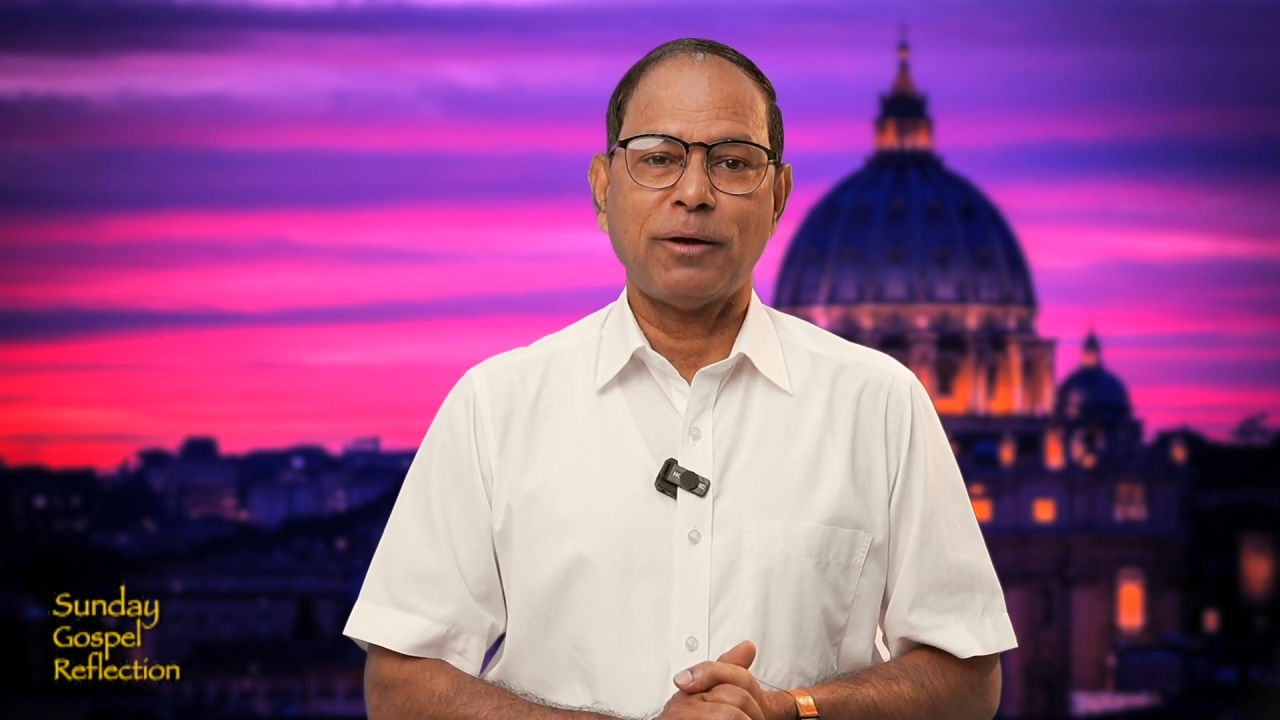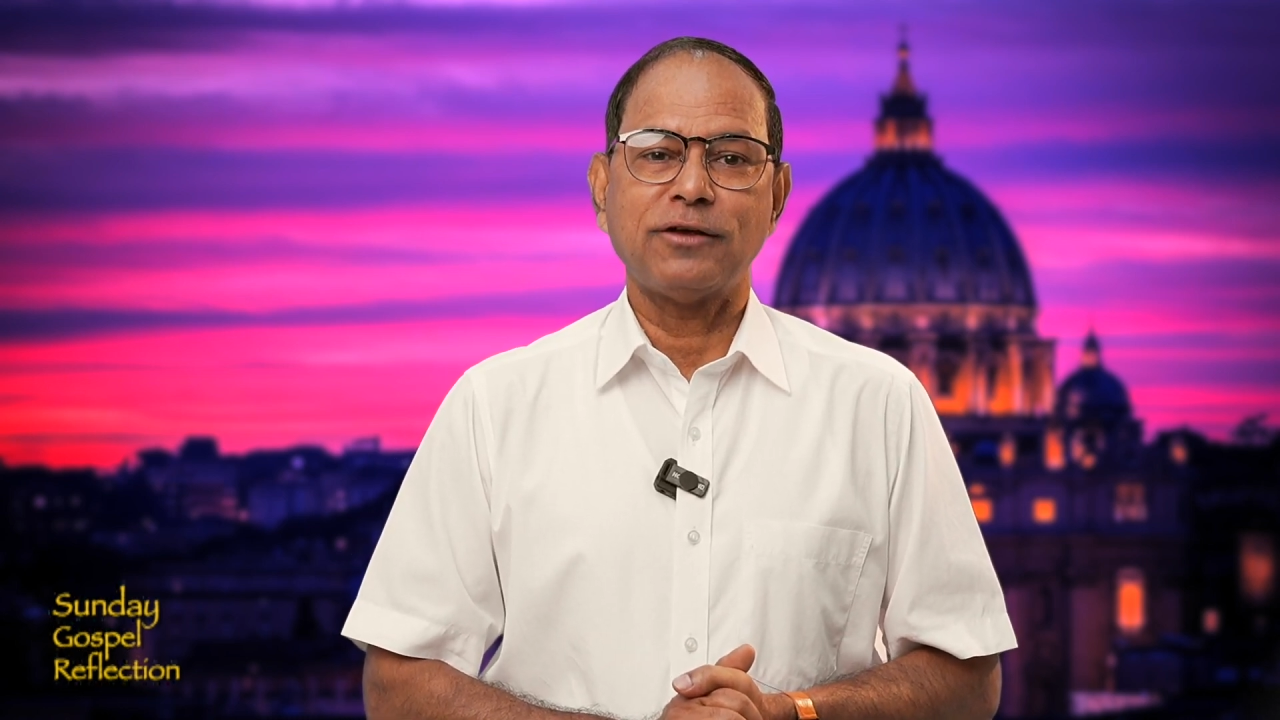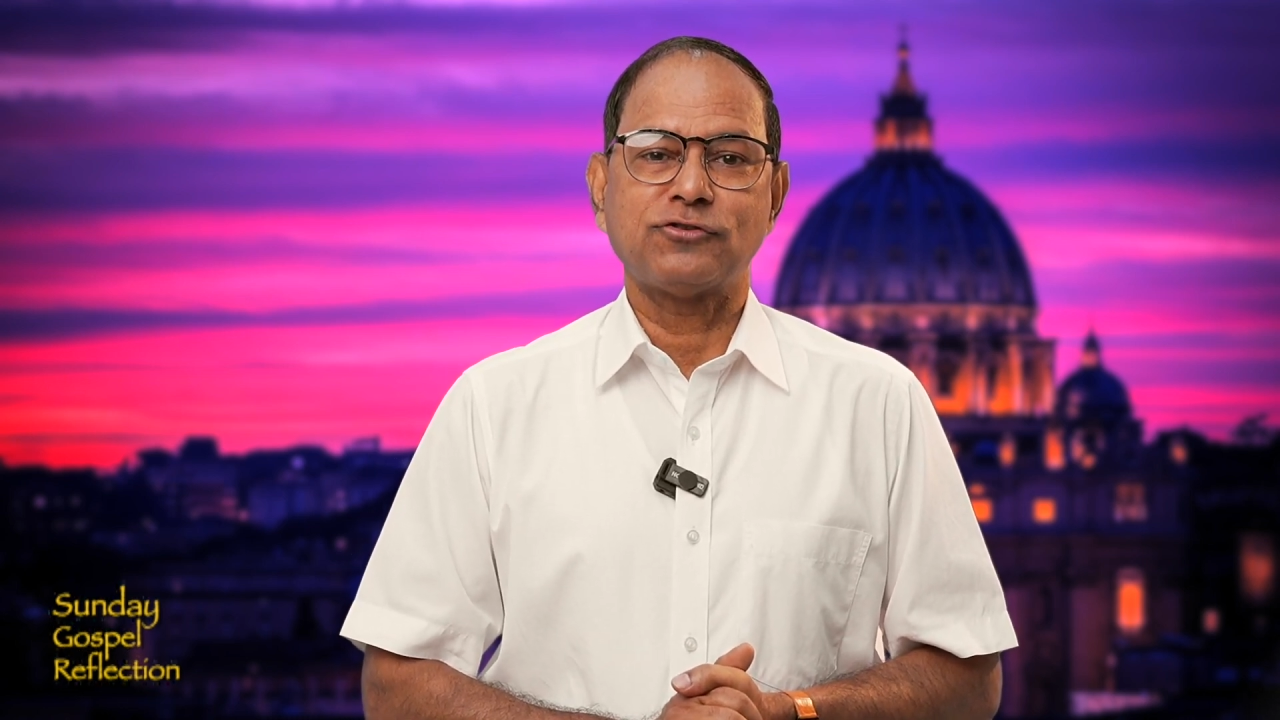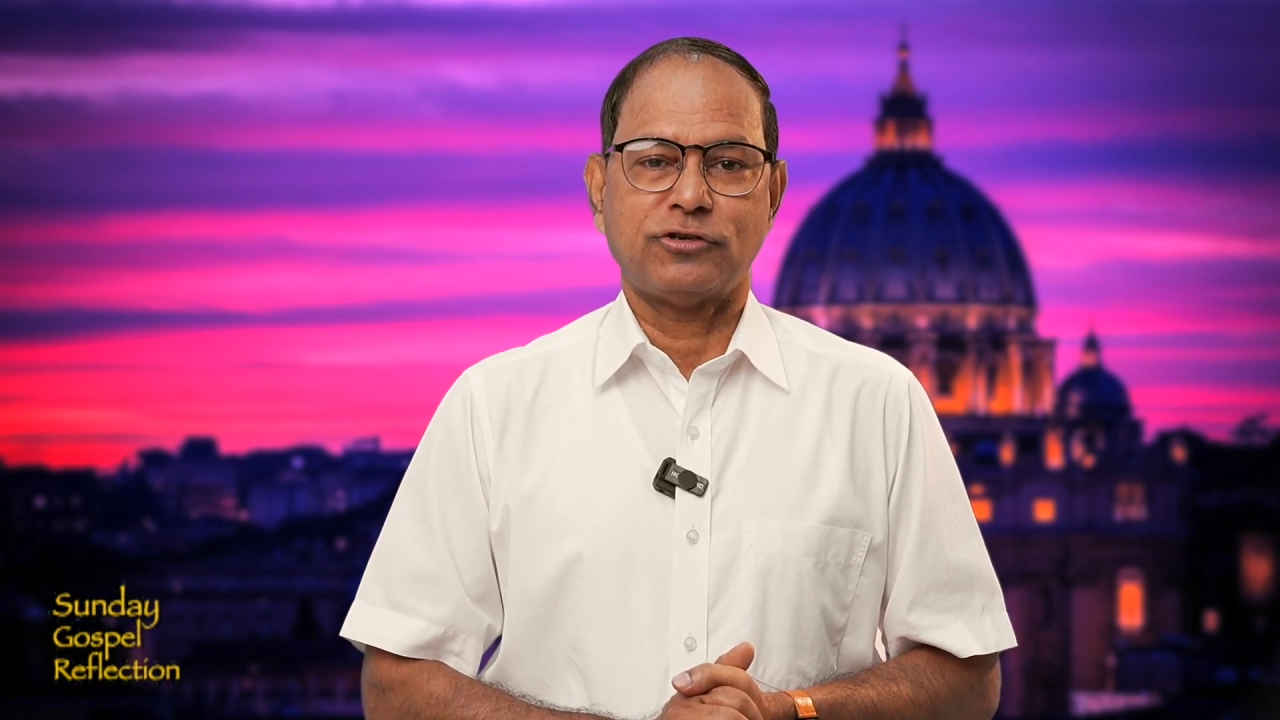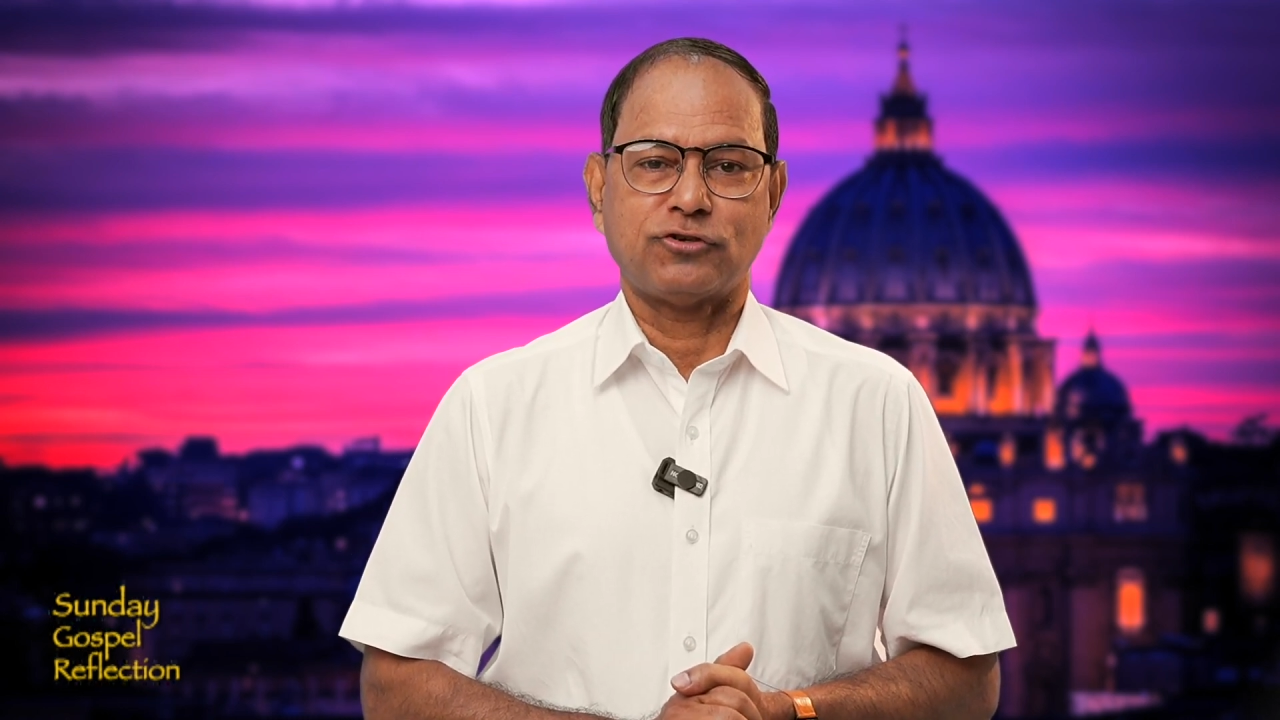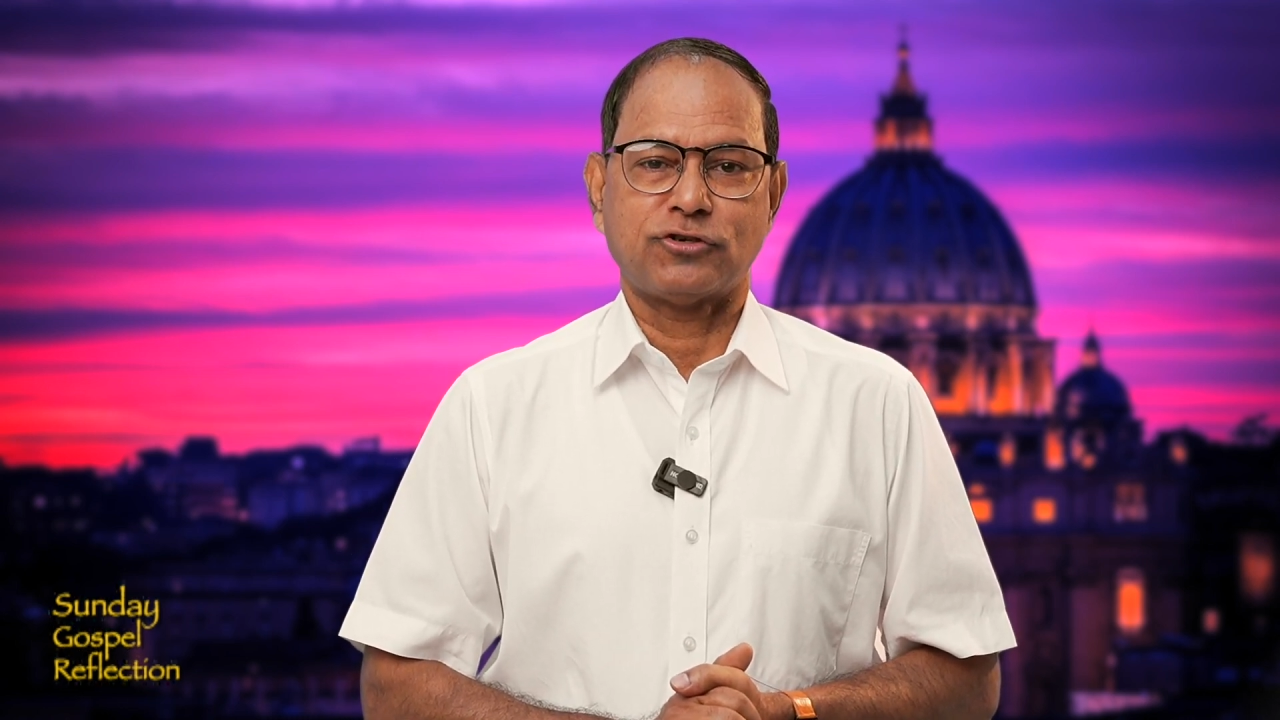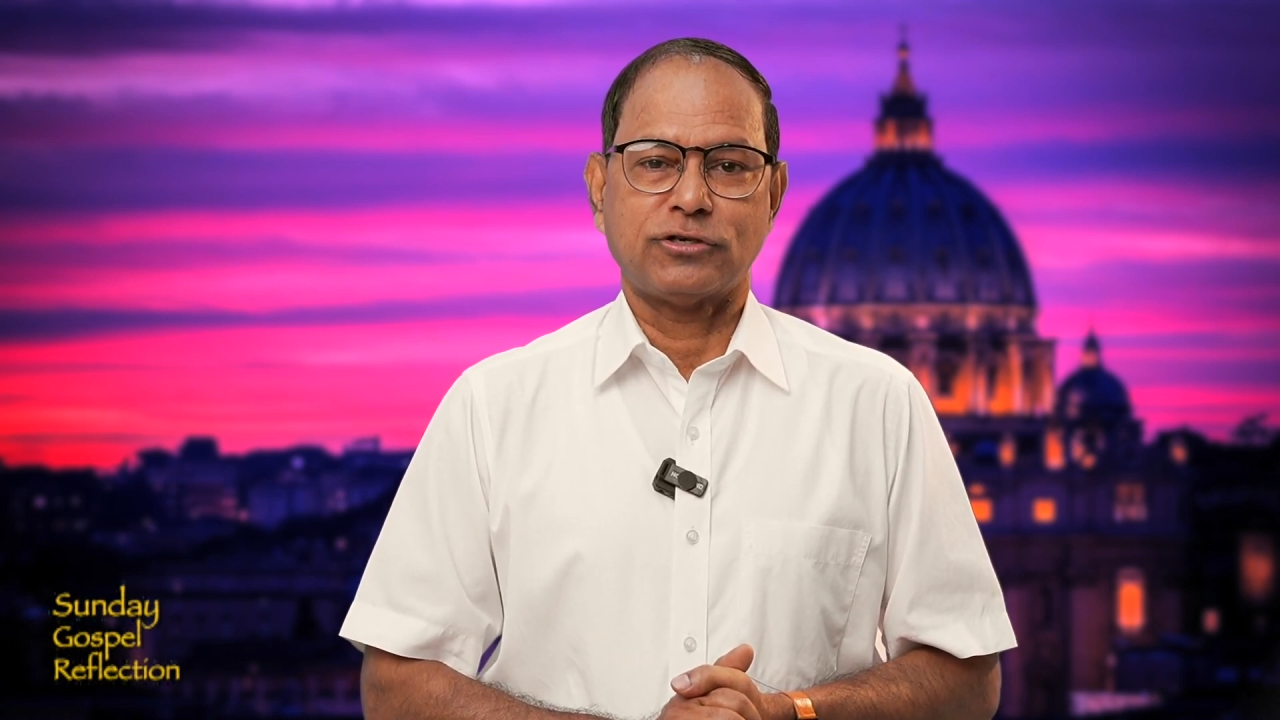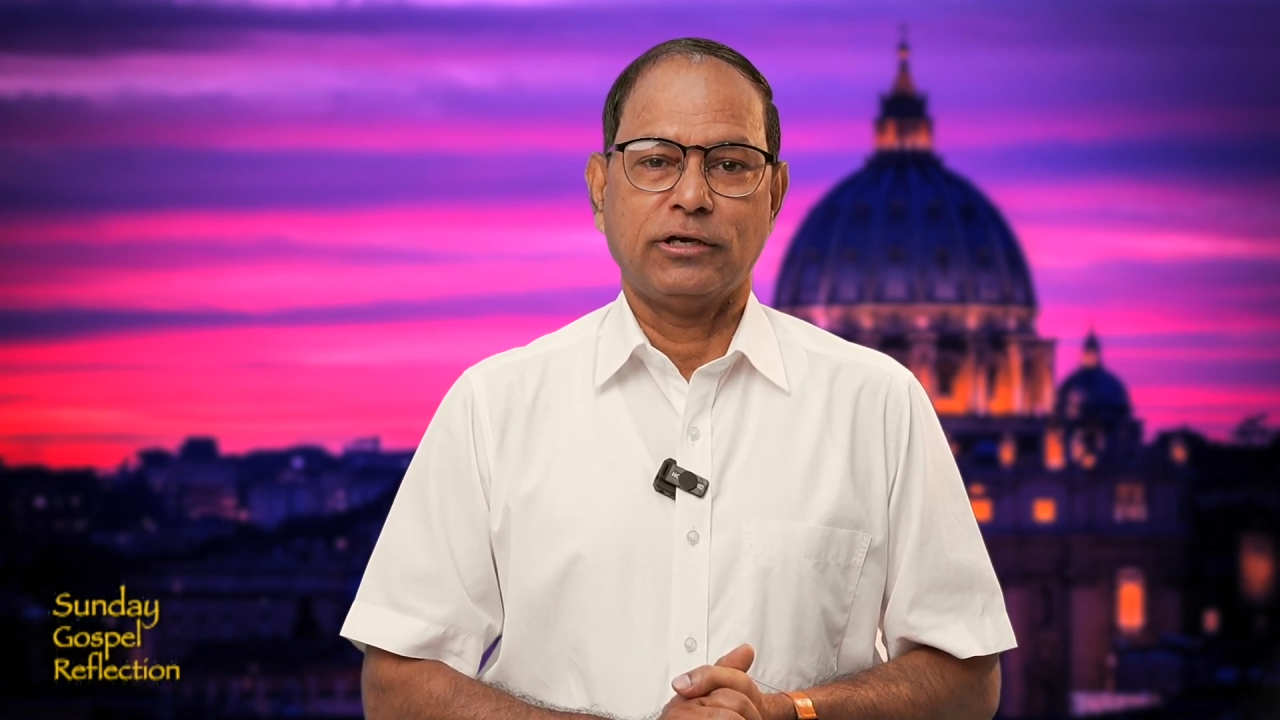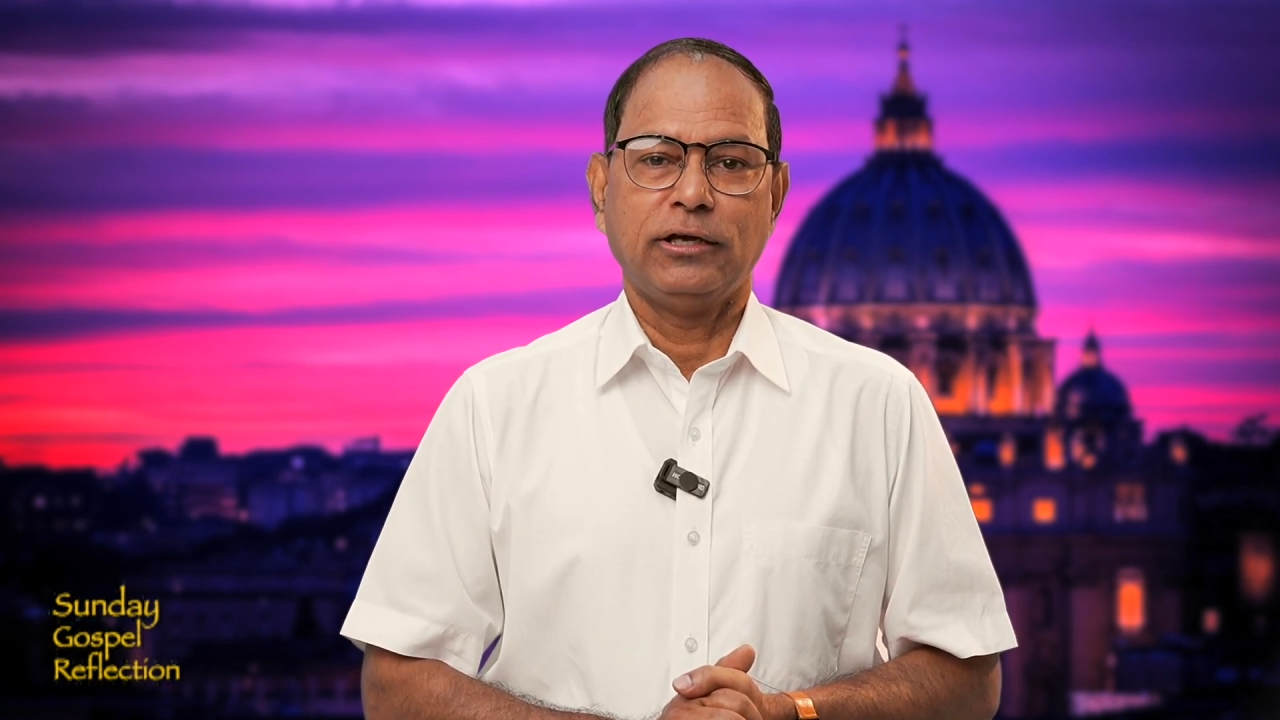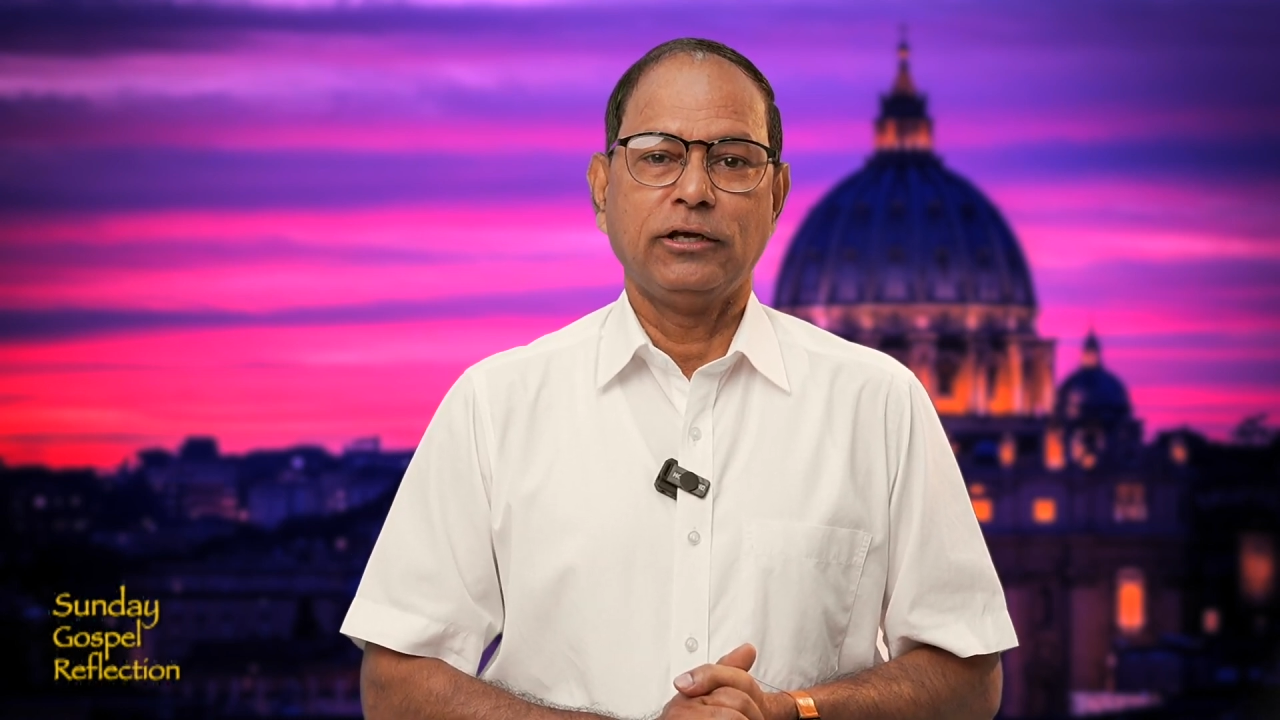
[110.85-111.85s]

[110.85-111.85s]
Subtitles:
passage,